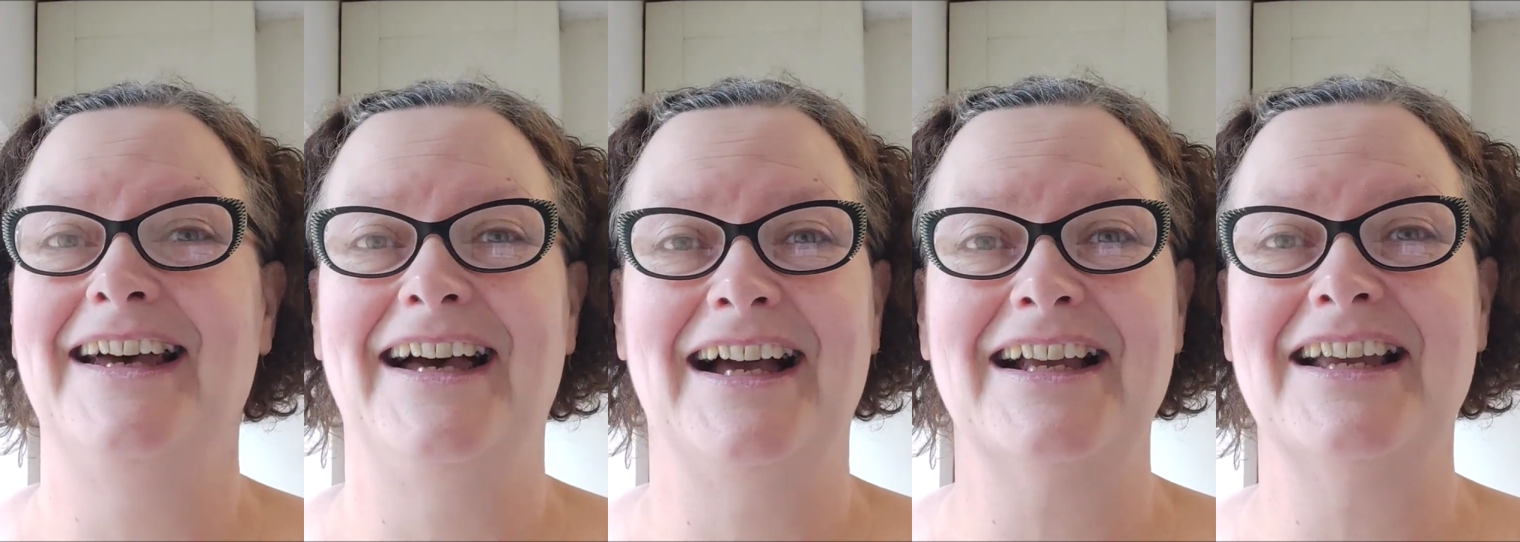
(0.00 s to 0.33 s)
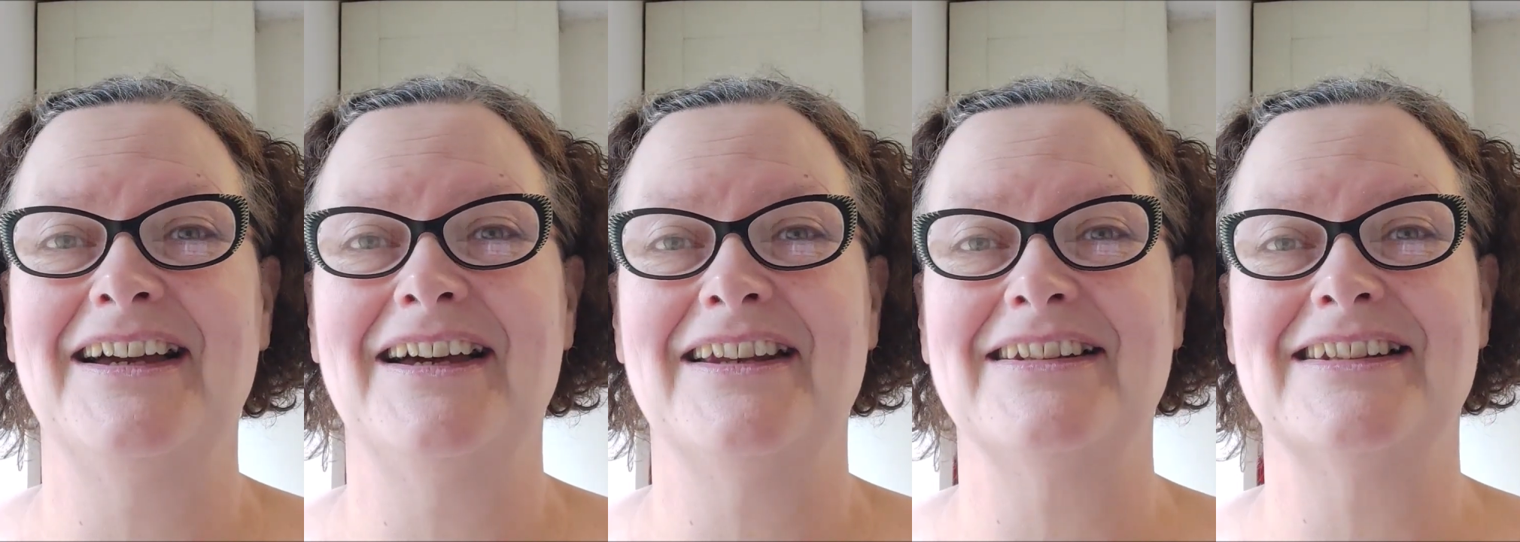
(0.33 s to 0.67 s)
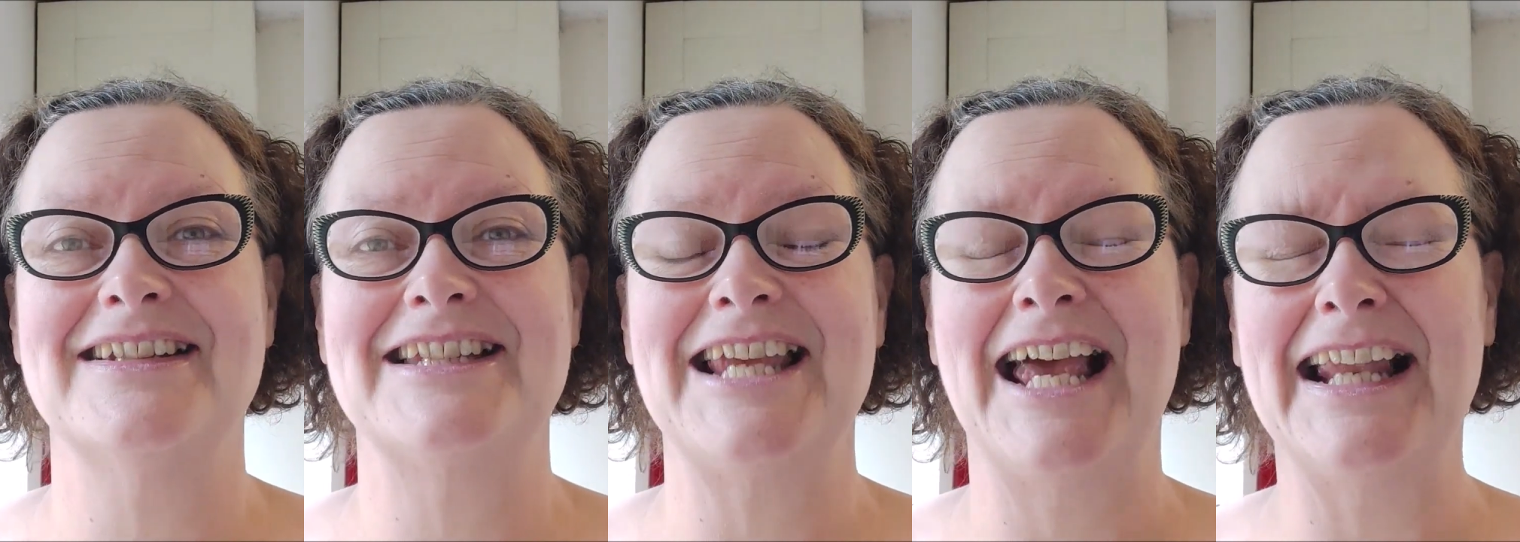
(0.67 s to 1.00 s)
I can't
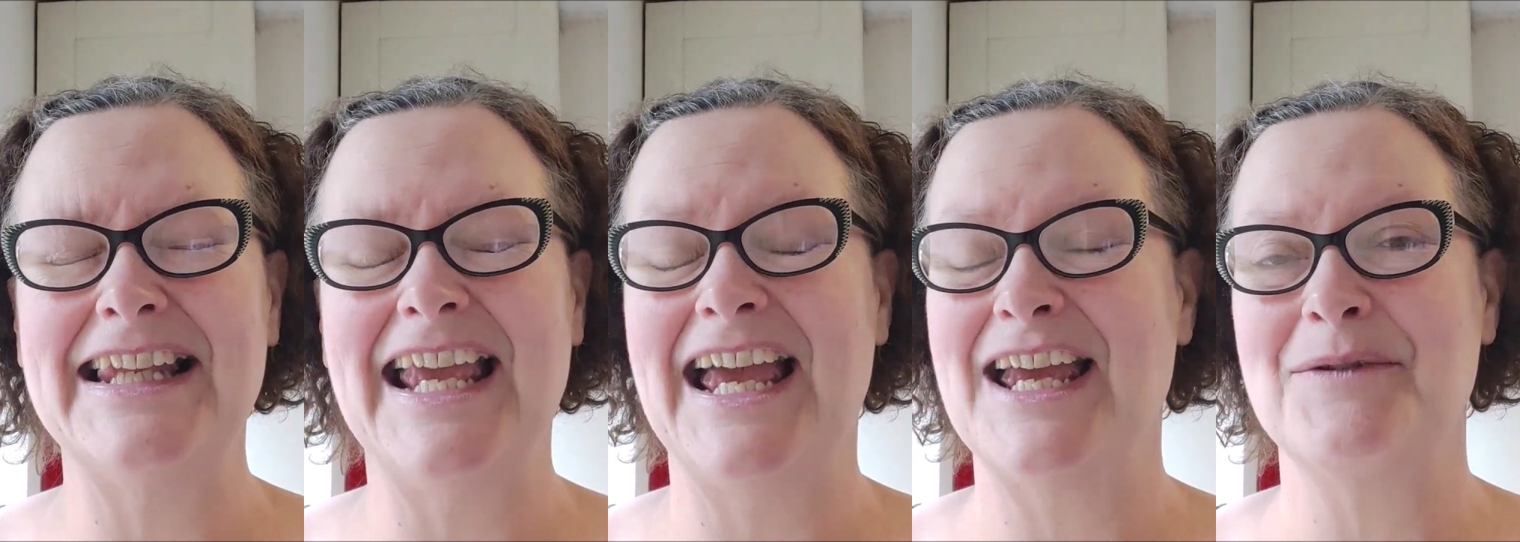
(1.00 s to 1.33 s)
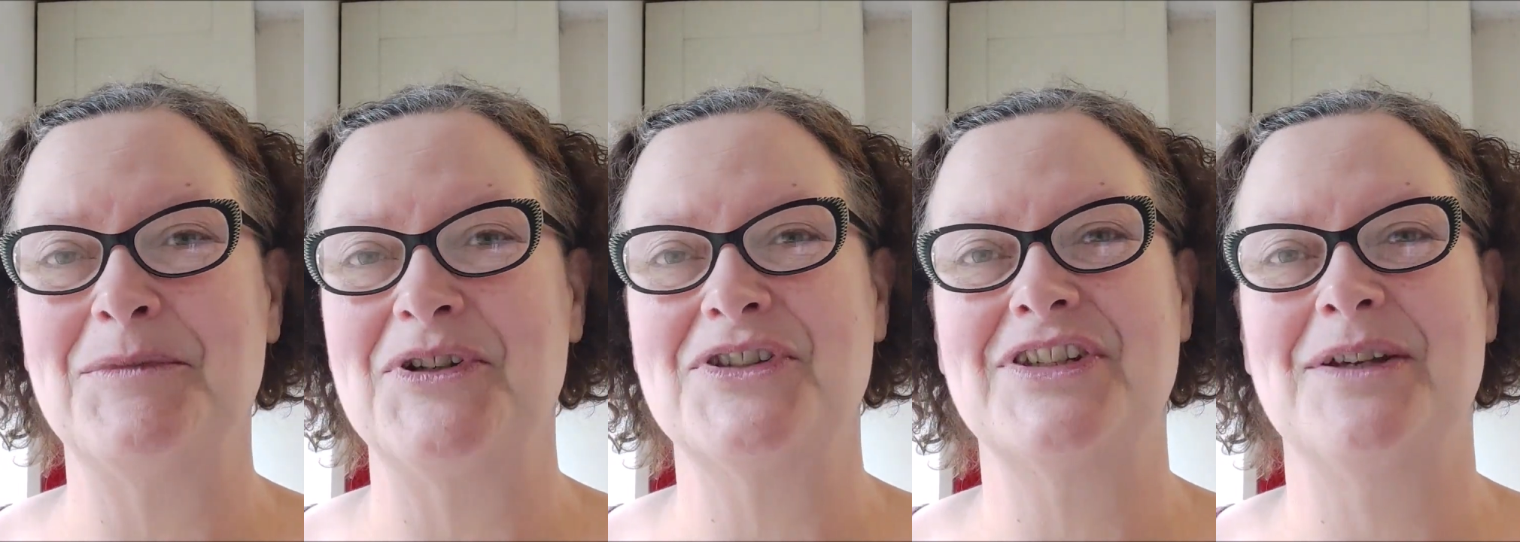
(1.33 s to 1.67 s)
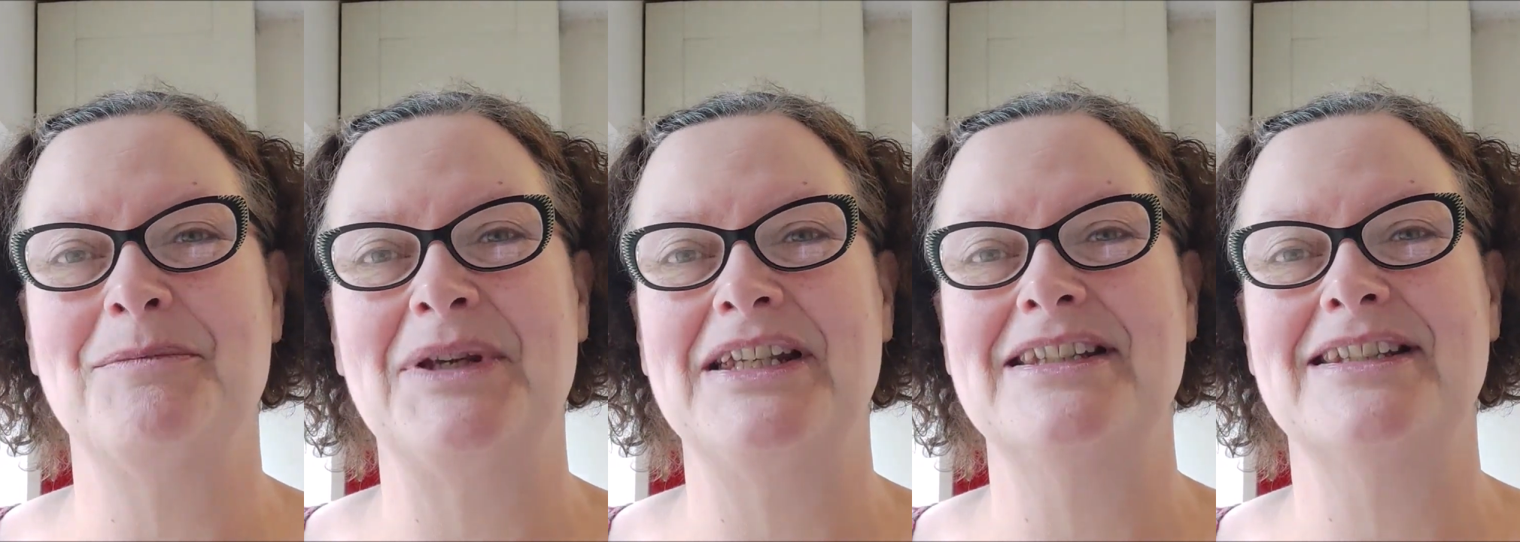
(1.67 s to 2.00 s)
tell you how much
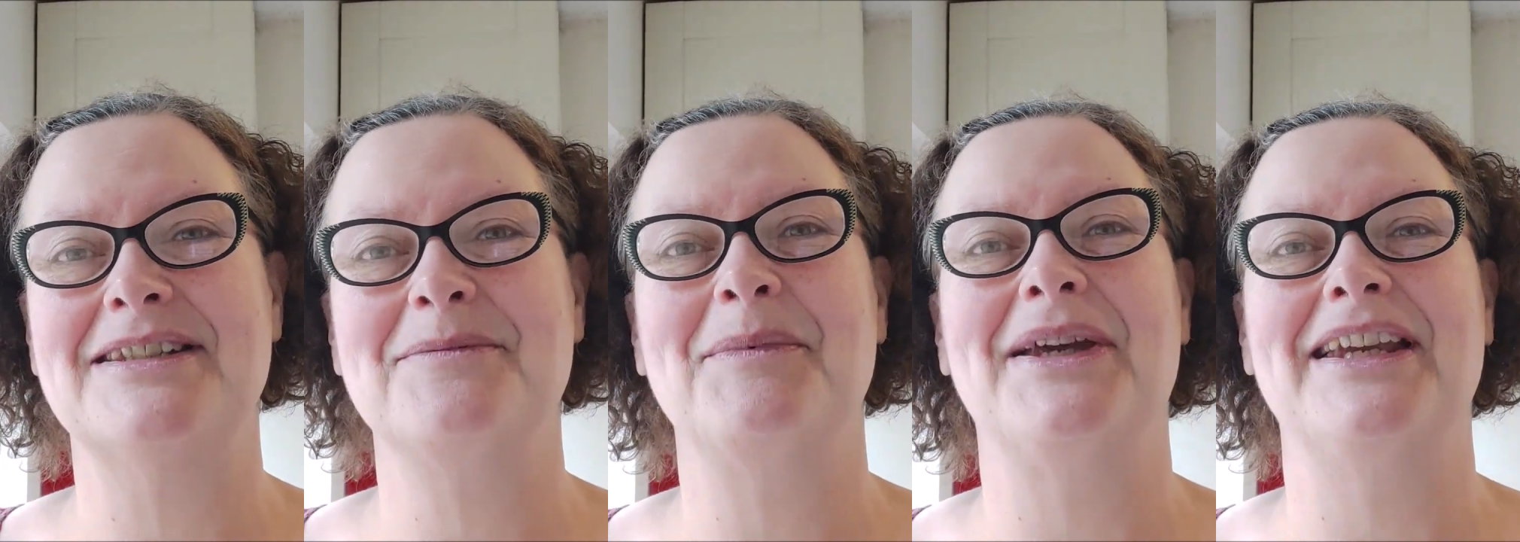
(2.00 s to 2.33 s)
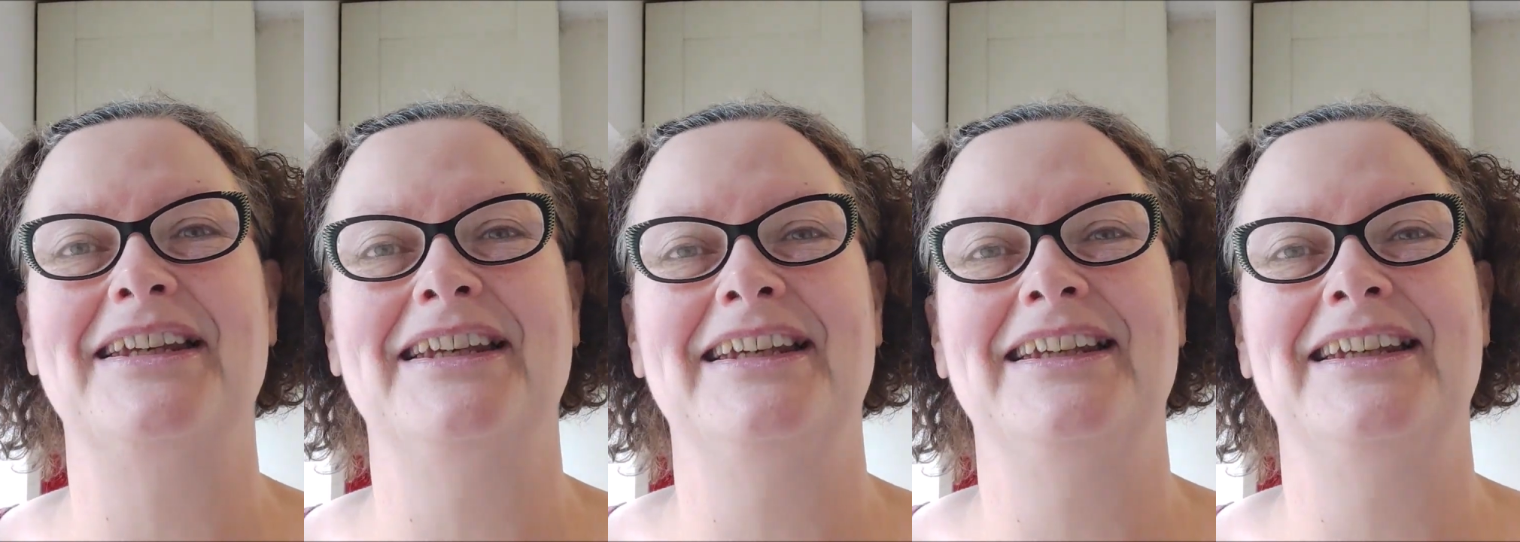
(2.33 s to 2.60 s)
it means to me.